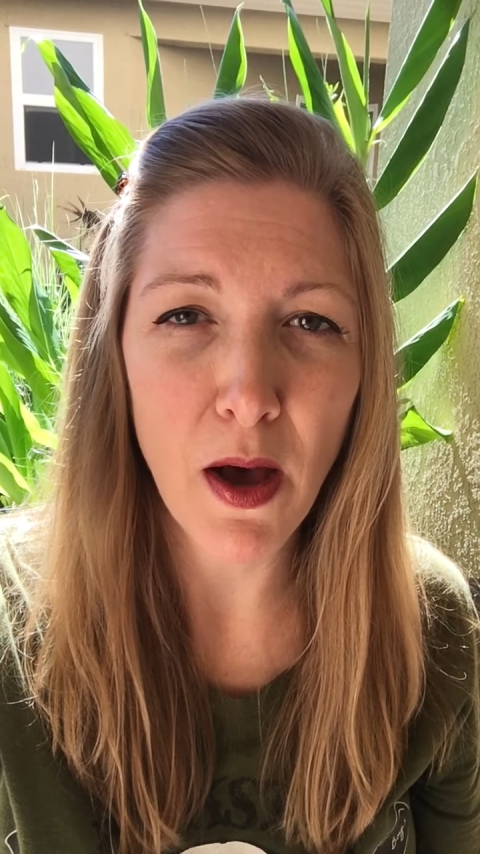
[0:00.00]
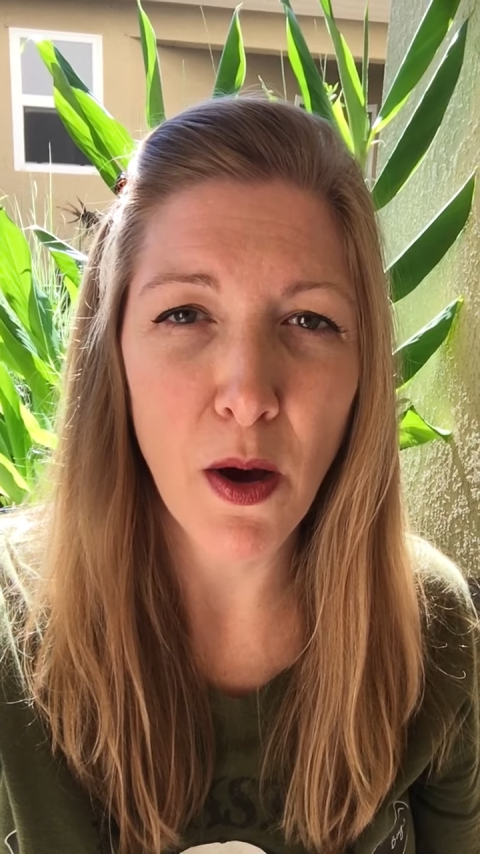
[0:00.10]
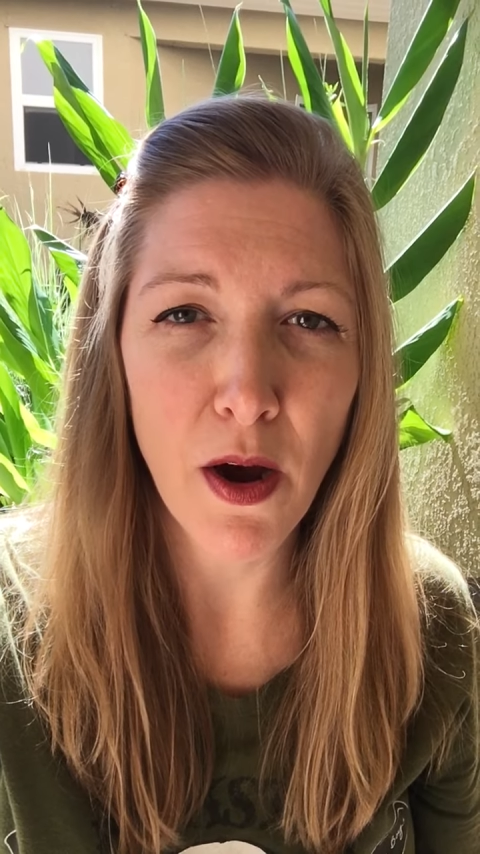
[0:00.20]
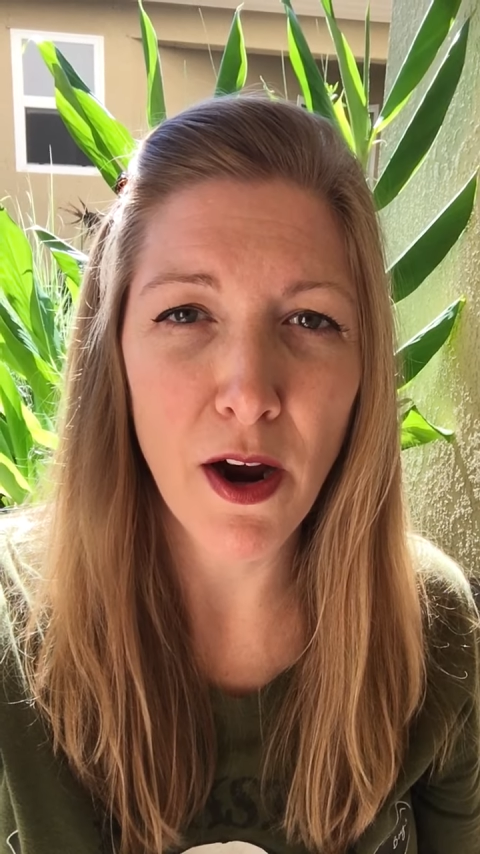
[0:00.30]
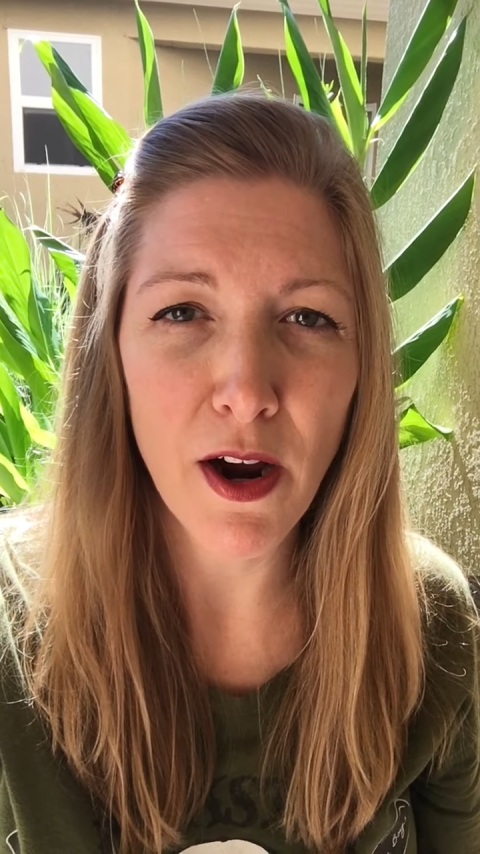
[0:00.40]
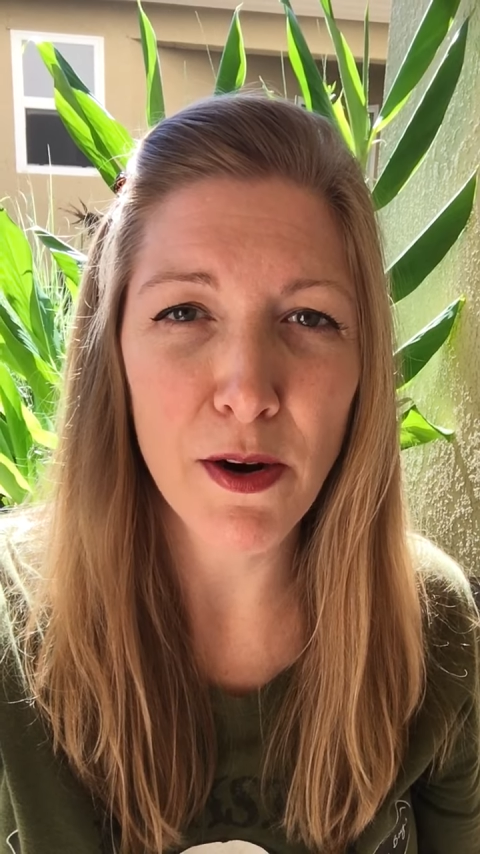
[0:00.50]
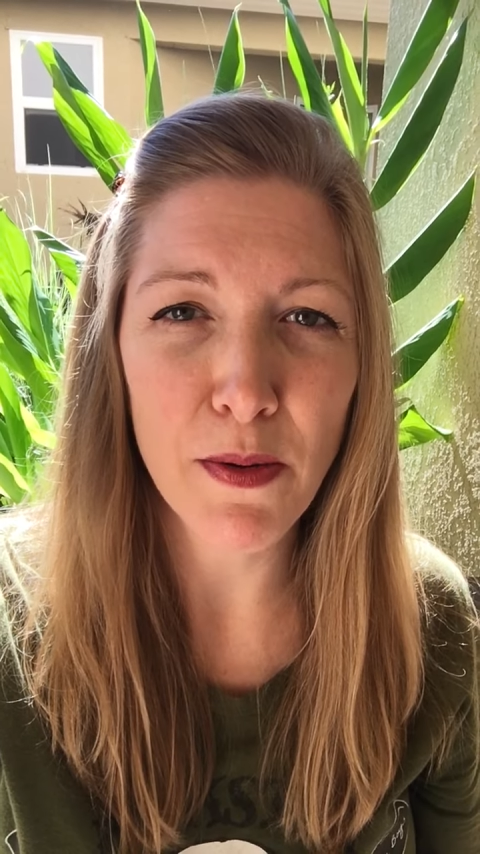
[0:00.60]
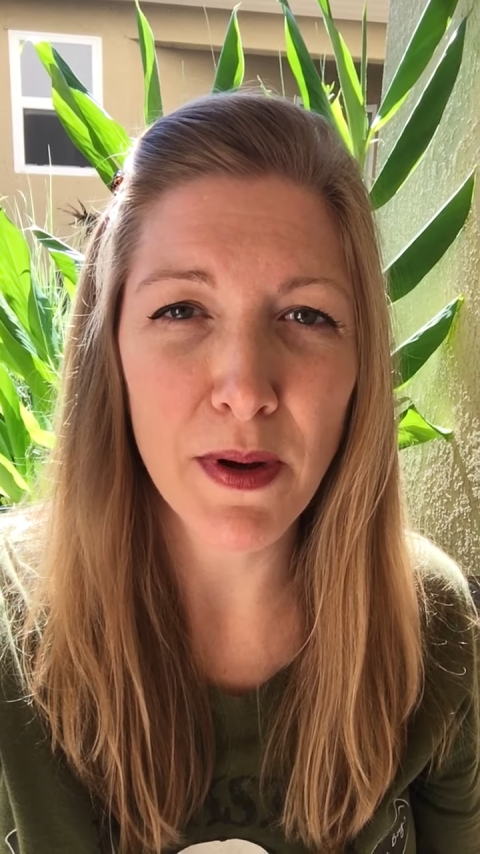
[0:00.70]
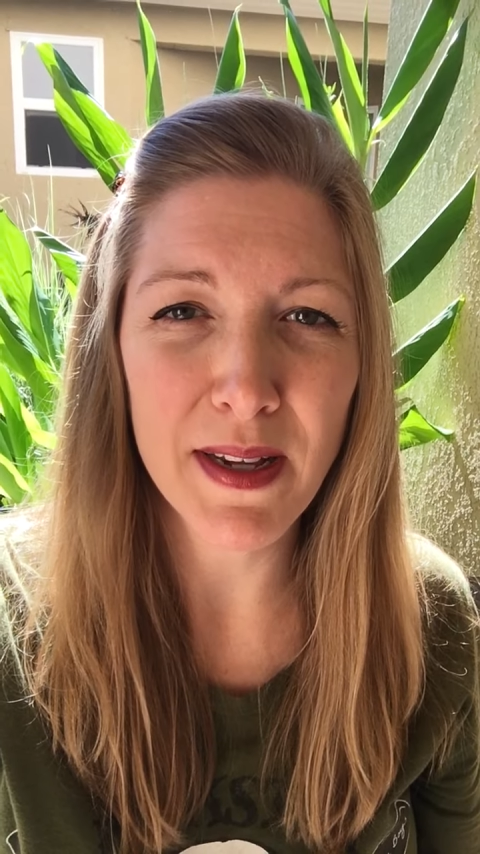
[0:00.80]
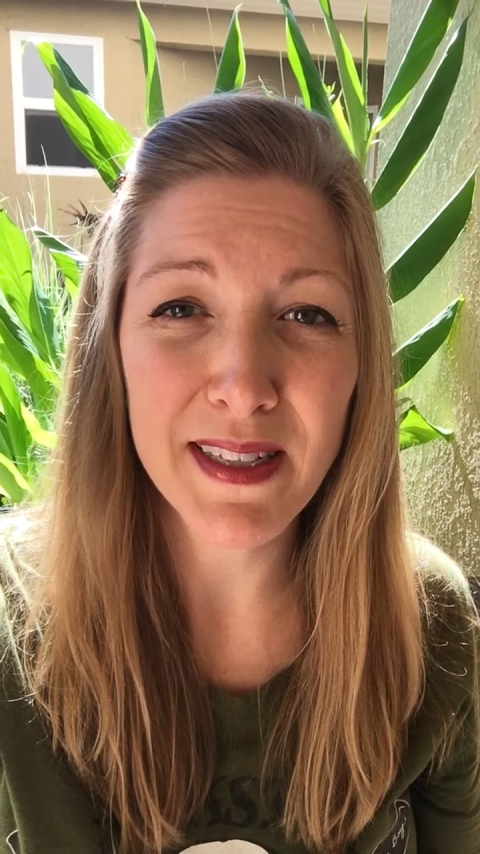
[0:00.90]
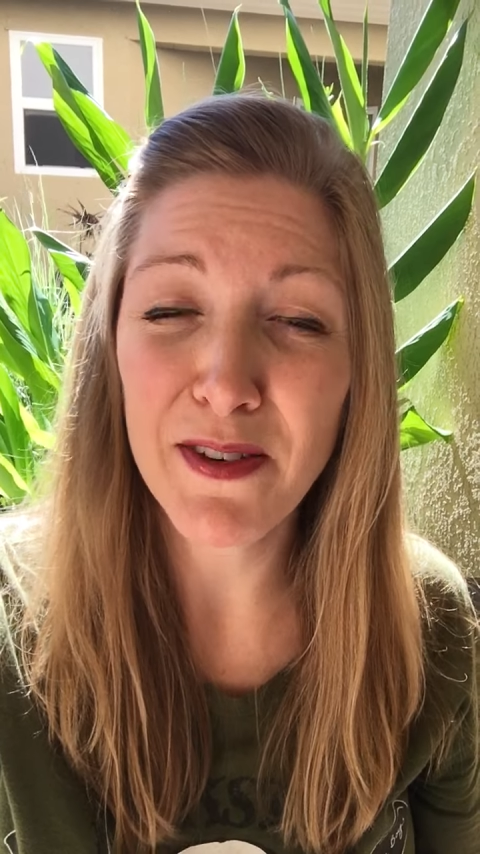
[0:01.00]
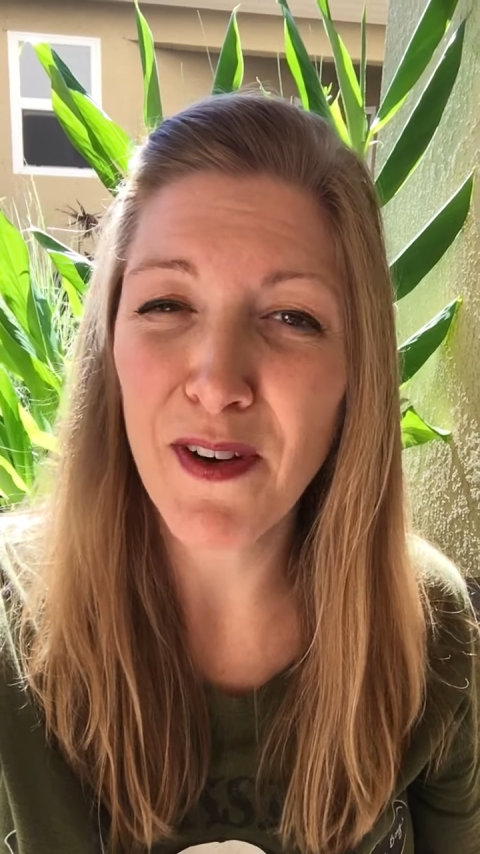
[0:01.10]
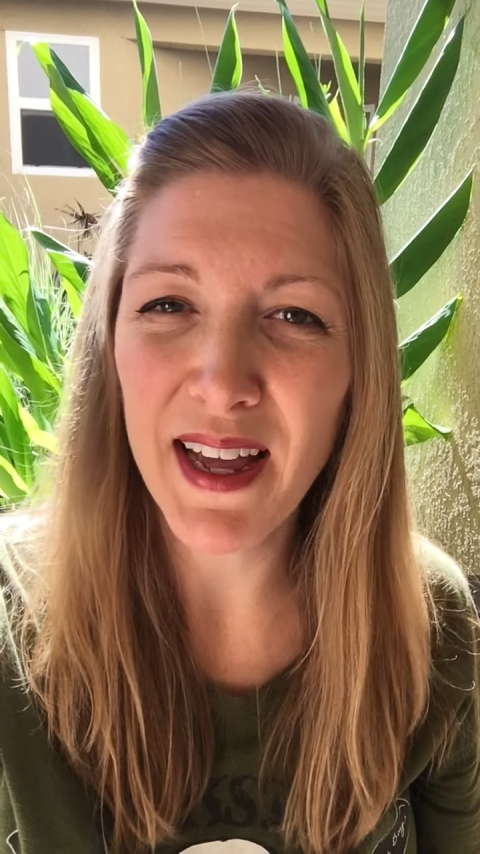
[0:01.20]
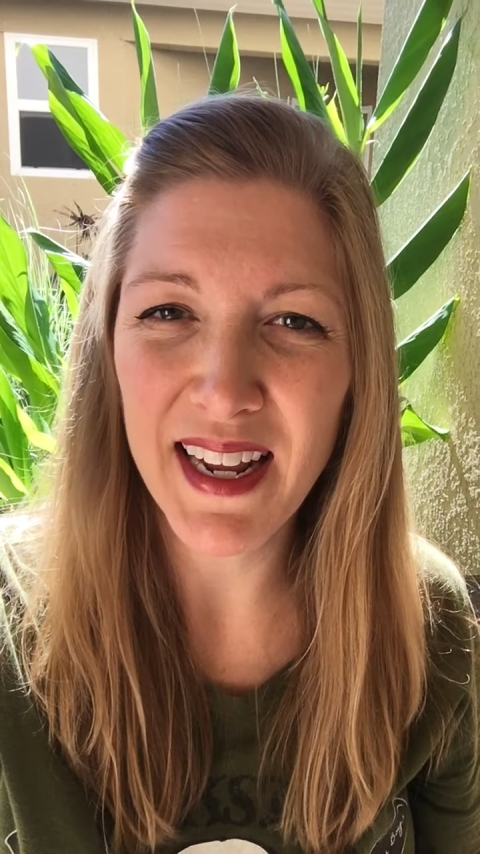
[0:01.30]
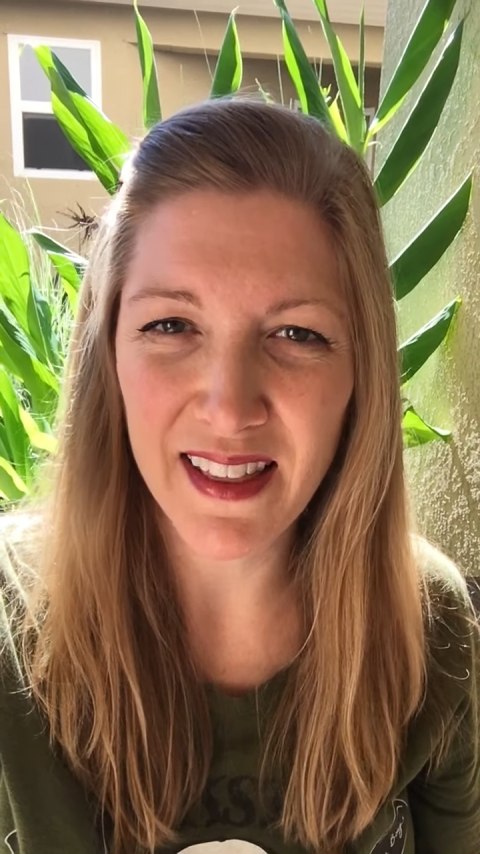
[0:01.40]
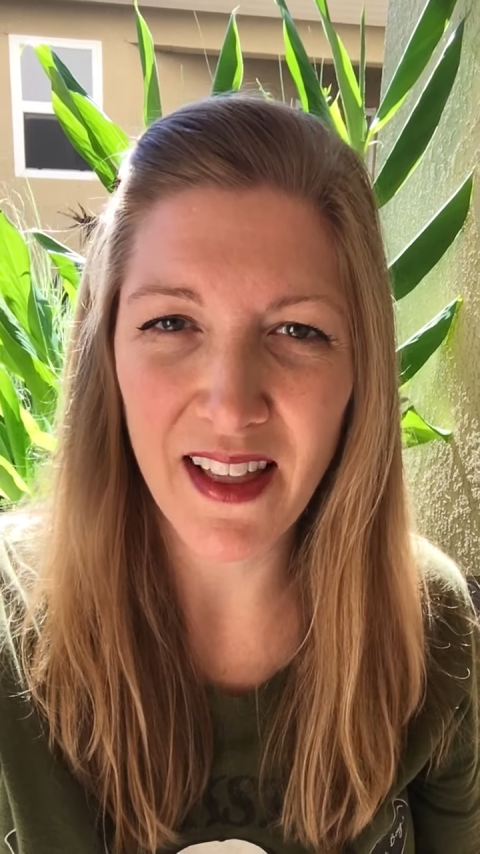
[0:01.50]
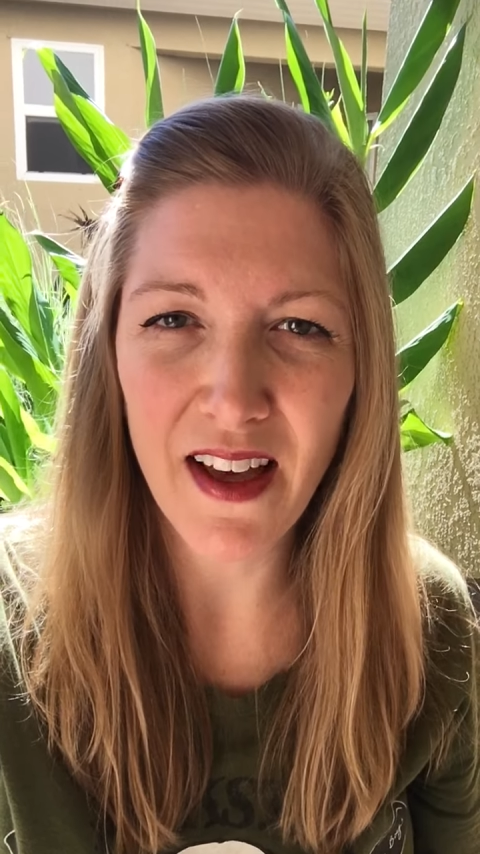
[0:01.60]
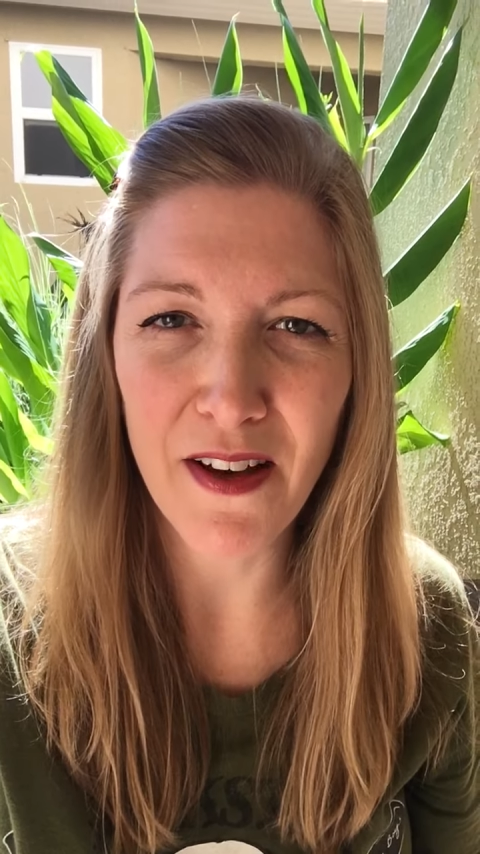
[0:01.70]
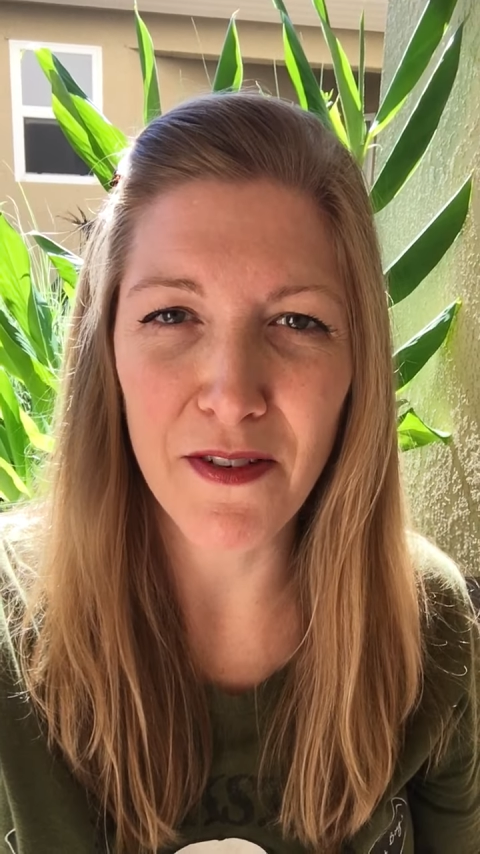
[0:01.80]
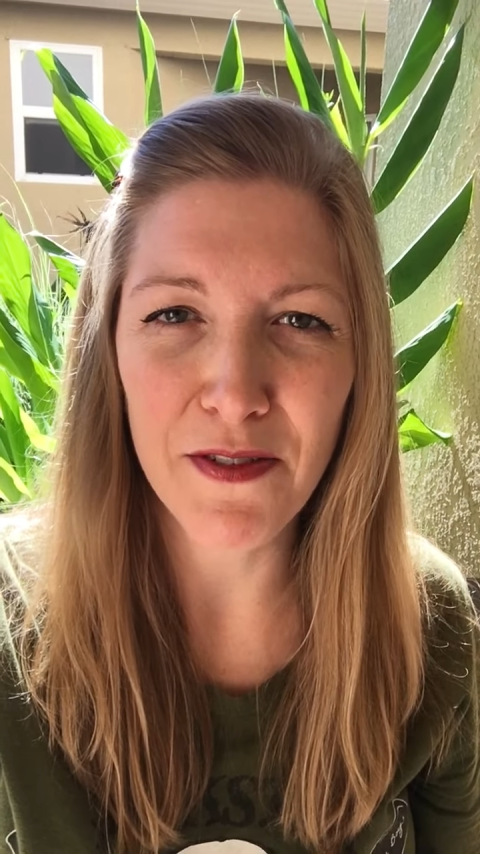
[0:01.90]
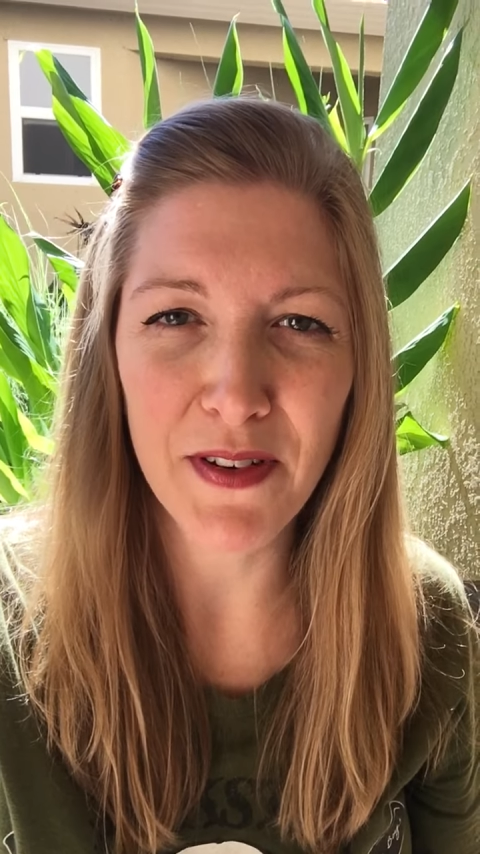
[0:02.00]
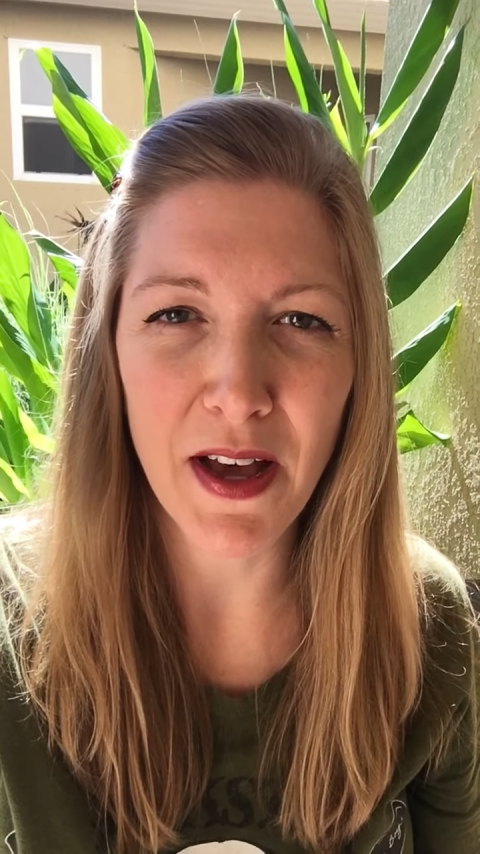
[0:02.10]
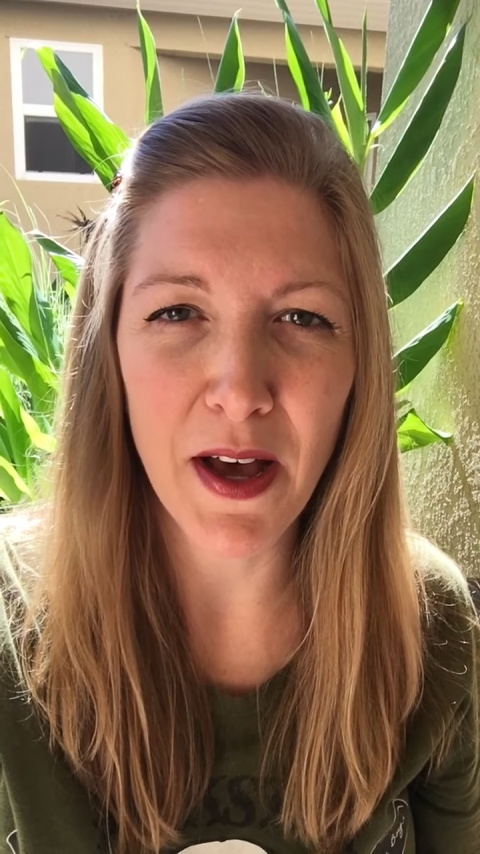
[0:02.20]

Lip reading: are defining love